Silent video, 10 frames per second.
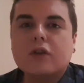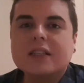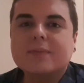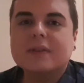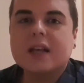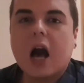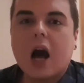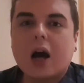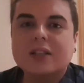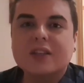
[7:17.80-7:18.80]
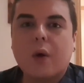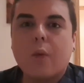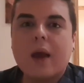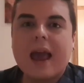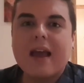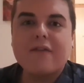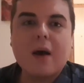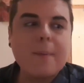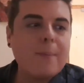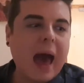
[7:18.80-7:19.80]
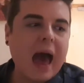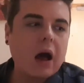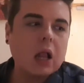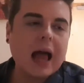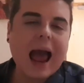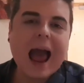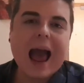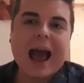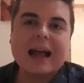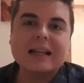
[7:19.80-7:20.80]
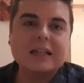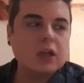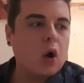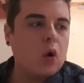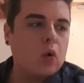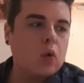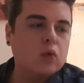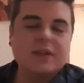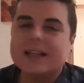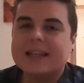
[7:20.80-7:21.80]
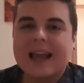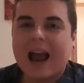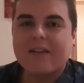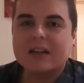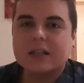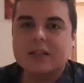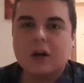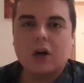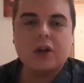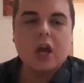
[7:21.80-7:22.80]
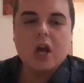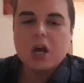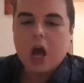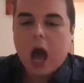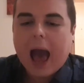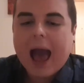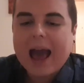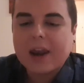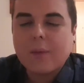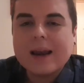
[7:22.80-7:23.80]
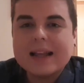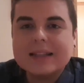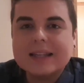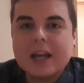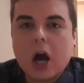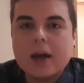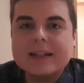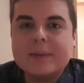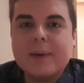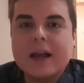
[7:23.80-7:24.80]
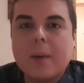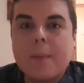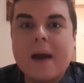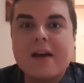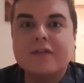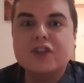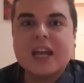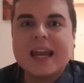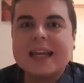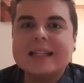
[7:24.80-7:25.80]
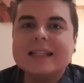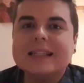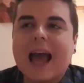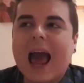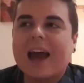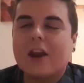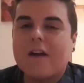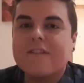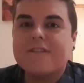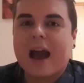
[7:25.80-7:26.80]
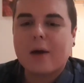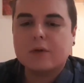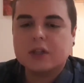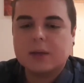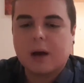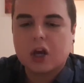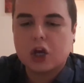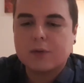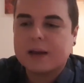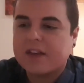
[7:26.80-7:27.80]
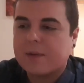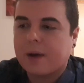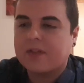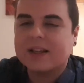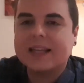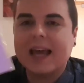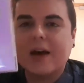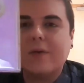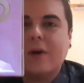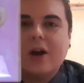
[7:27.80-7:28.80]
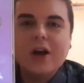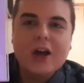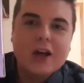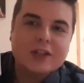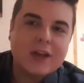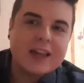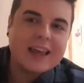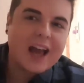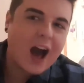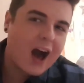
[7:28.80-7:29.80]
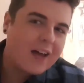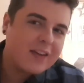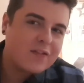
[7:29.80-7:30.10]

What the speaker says: Christmas cards with Belle and all Disney characters on. And I went in tonight to pick up a pair of jeans and I found them. I couldn't believe it by the till. So here they are.